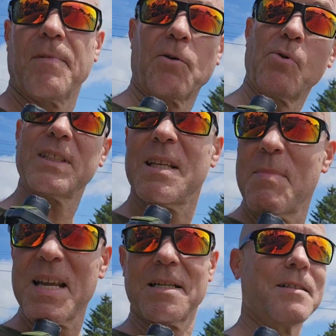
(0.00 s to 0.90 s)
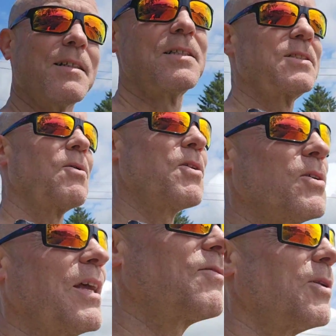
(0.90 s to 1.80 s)
grease them in, so I don't
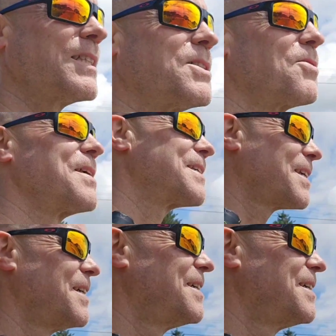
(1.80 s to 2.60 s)
have to listen to this.